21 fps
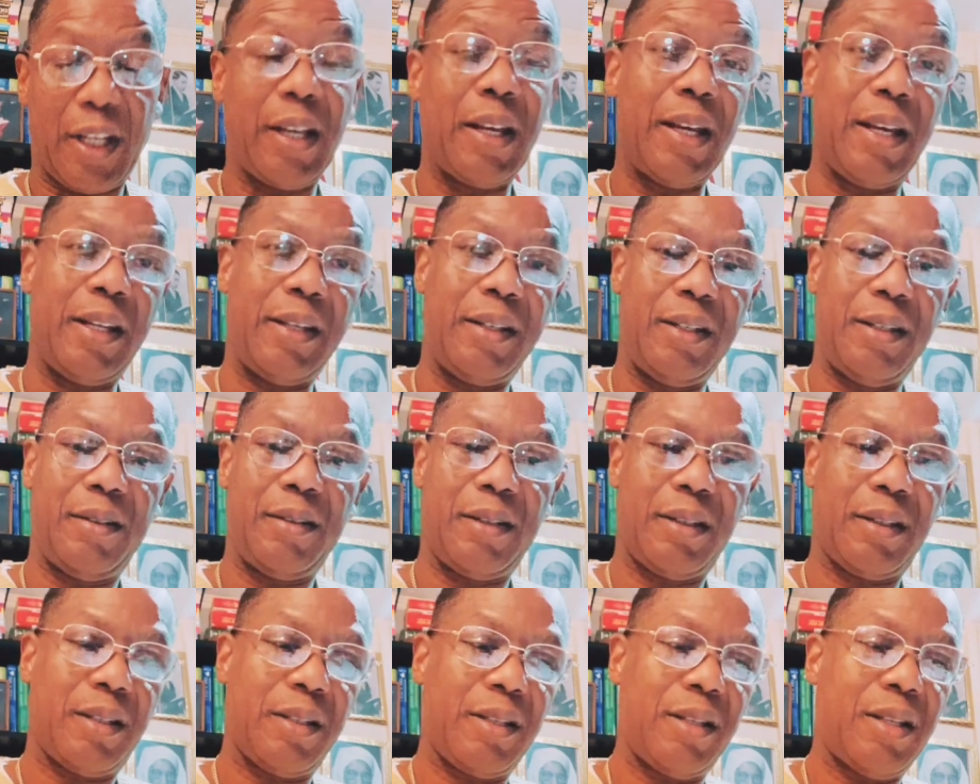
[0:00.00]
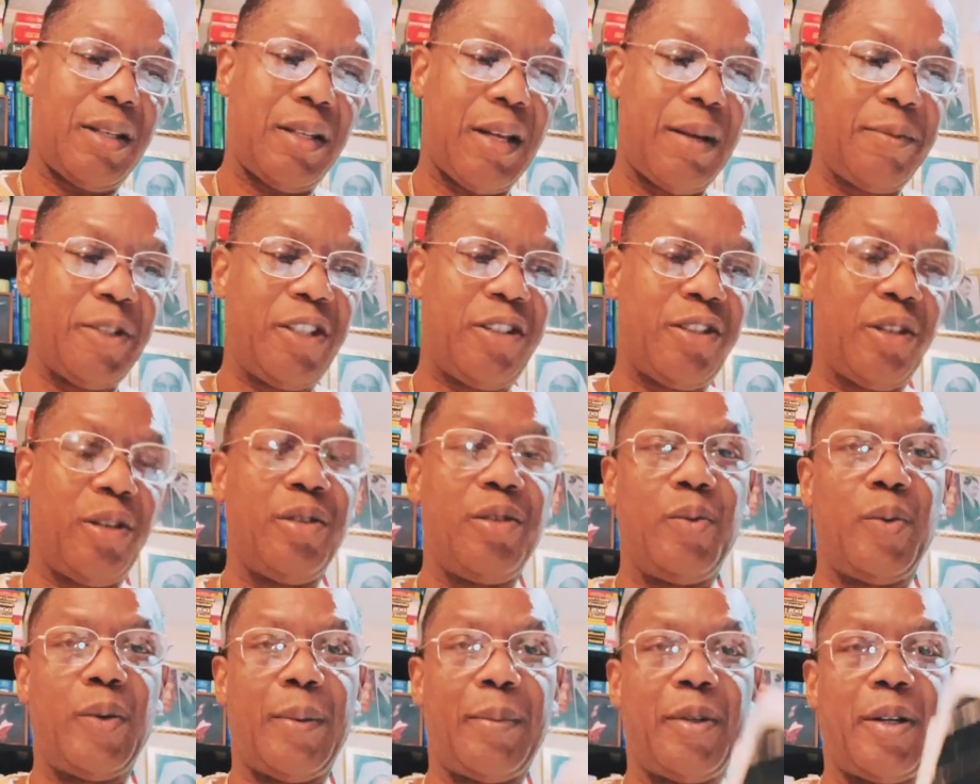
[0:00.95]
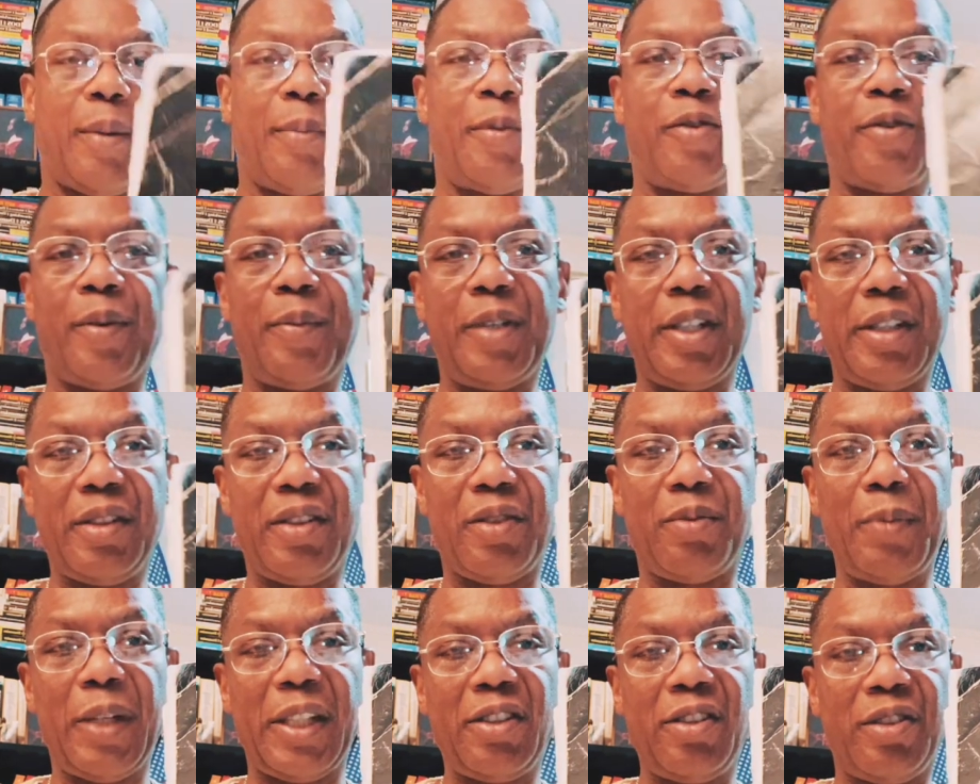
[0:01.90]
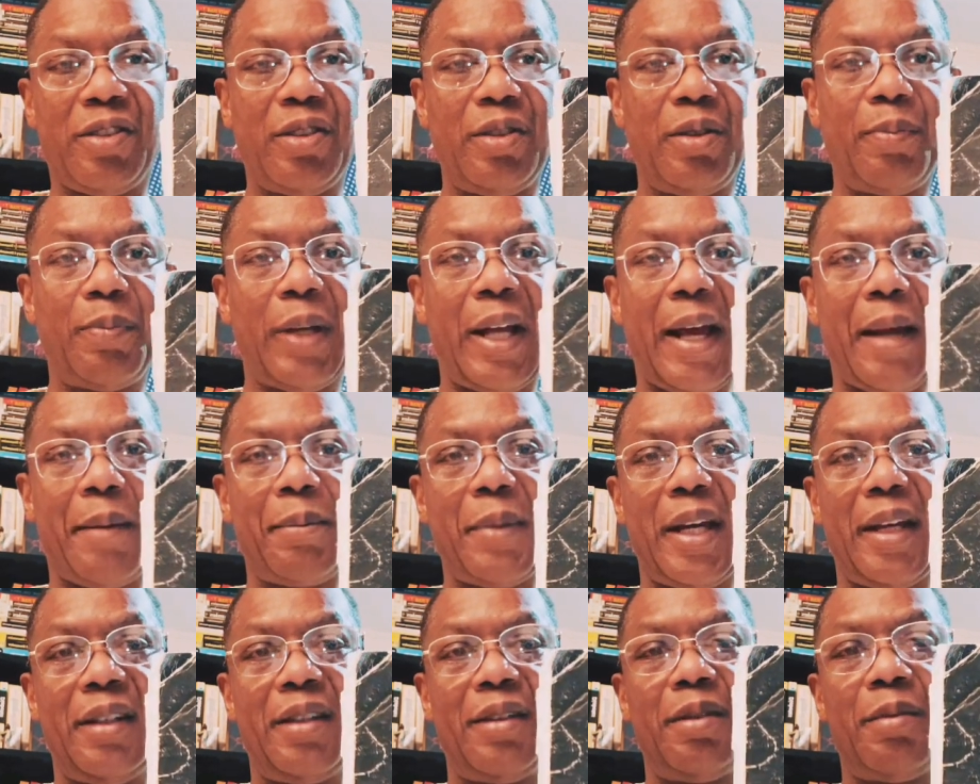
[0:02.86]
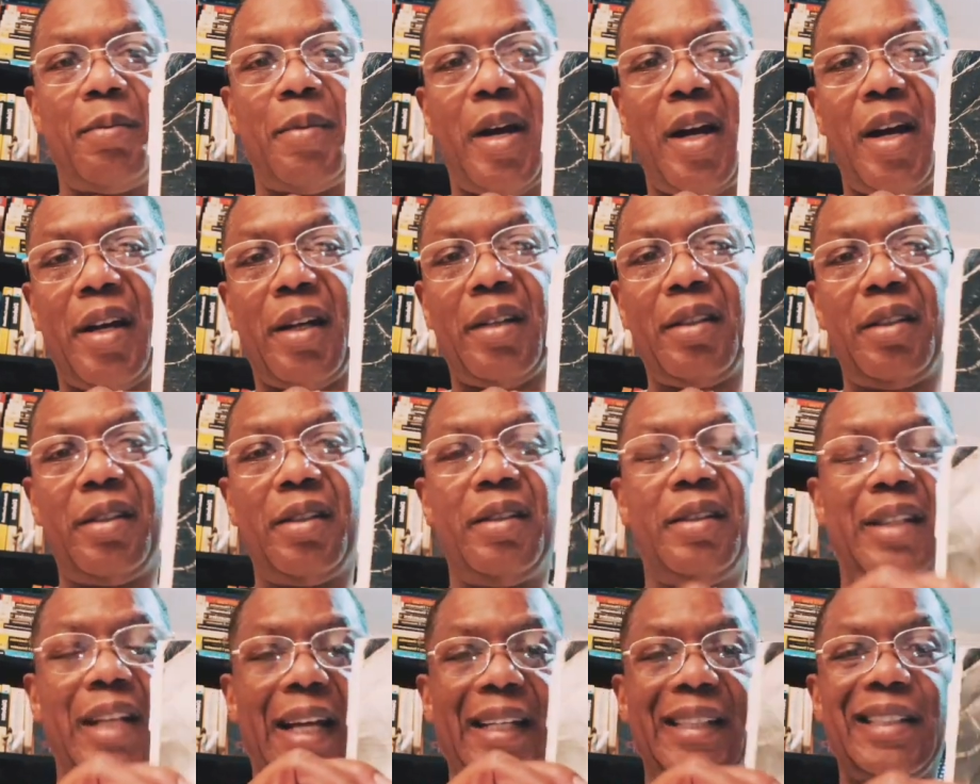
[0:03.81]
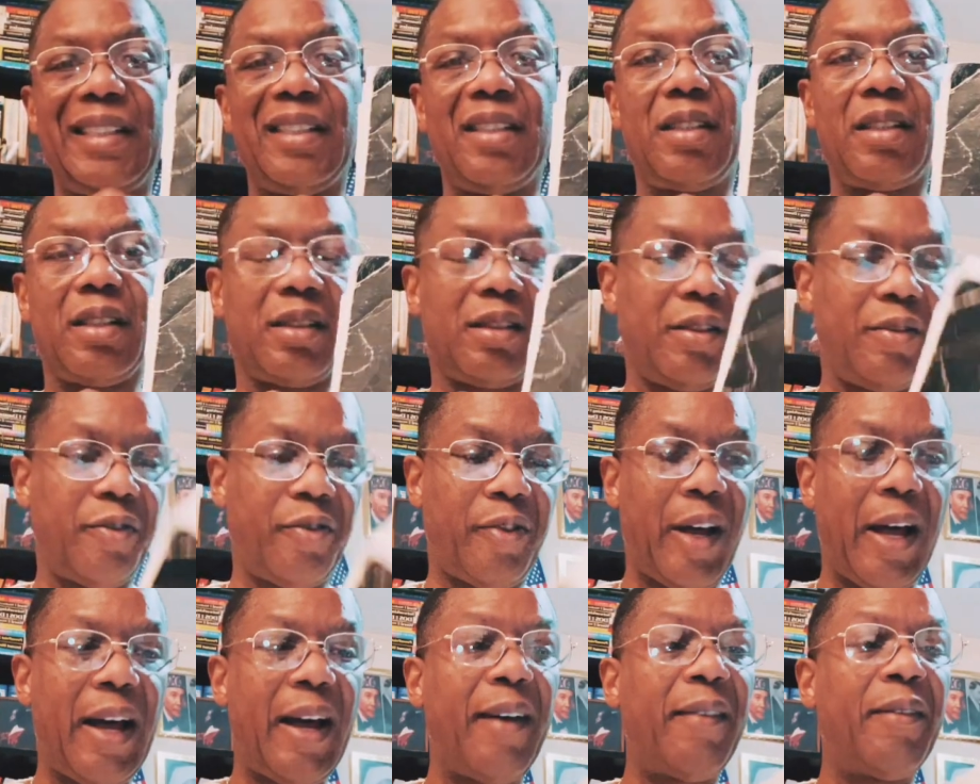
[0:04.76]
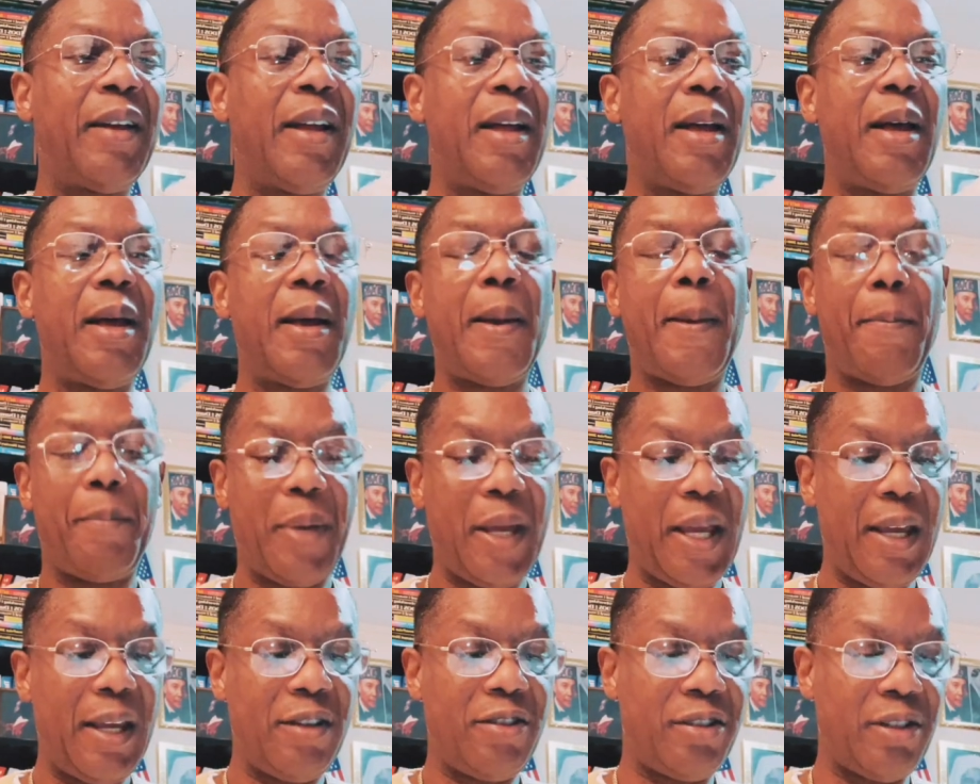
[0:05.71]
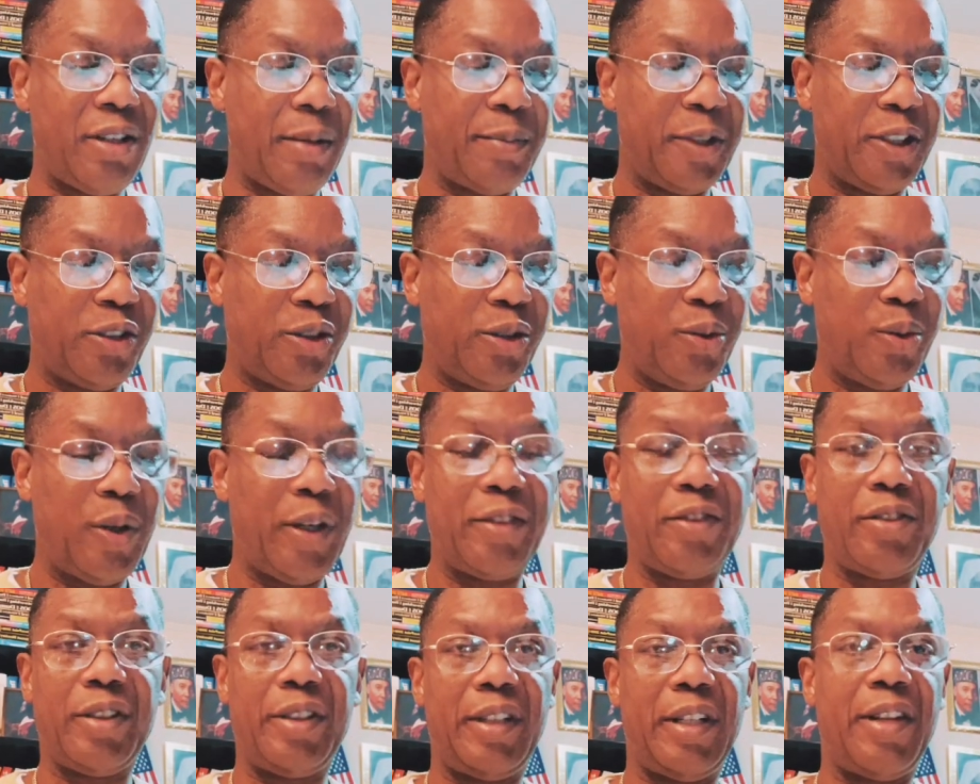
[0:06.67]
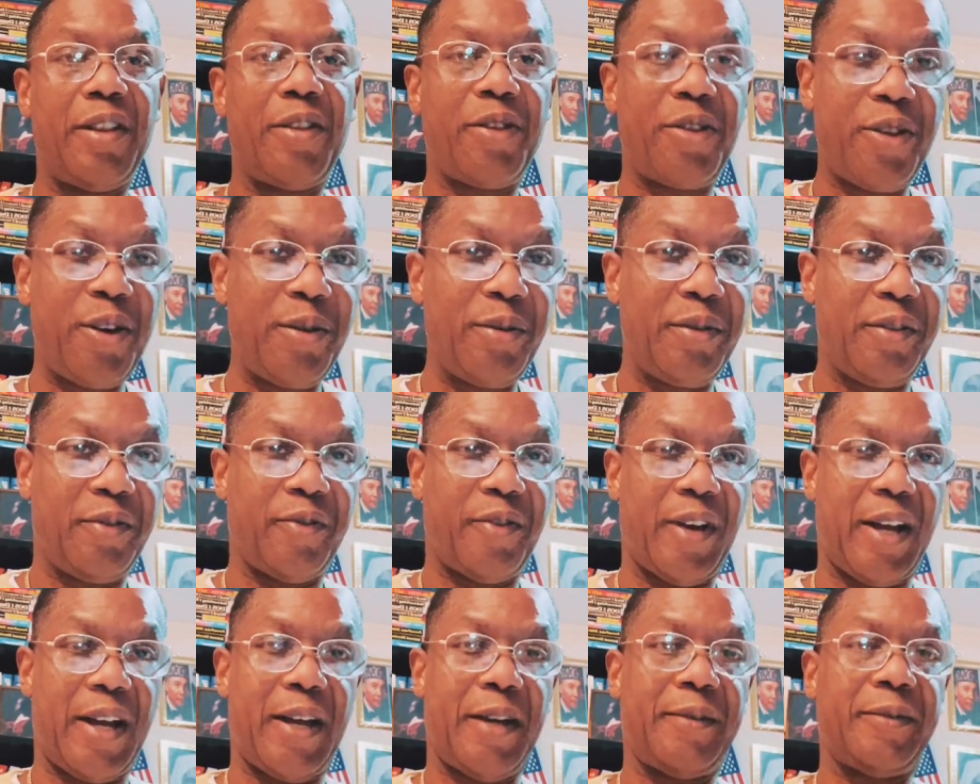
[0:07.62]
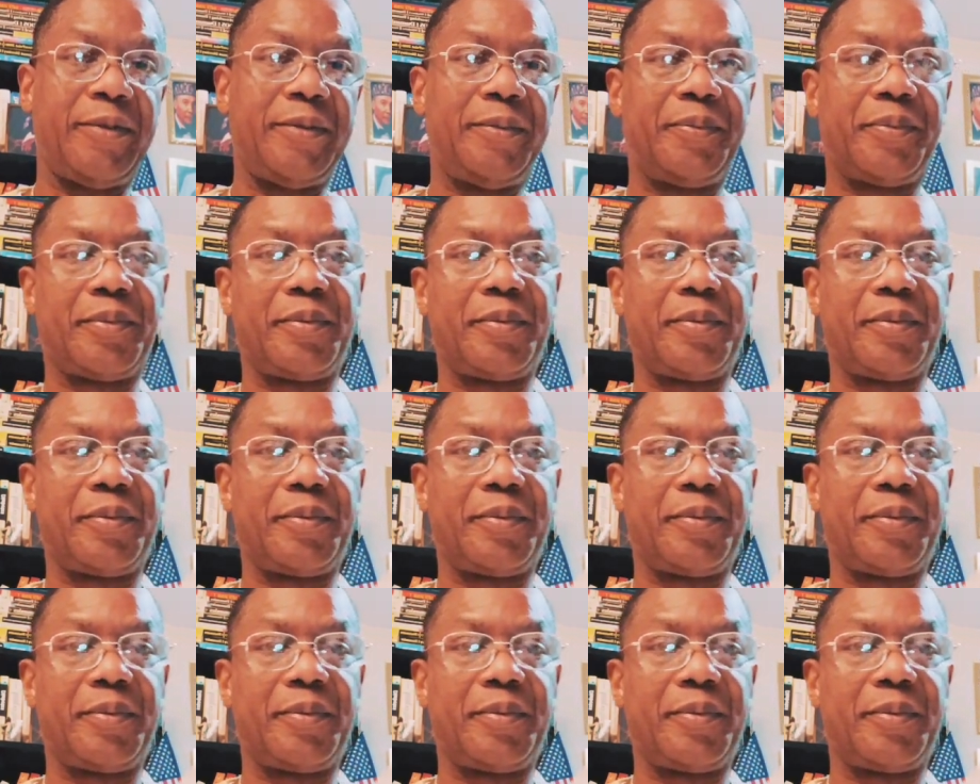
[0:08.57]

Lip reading: and I'm going to show you where I'm coming from. This is Message to the Black Man in America, 1965, page number 235.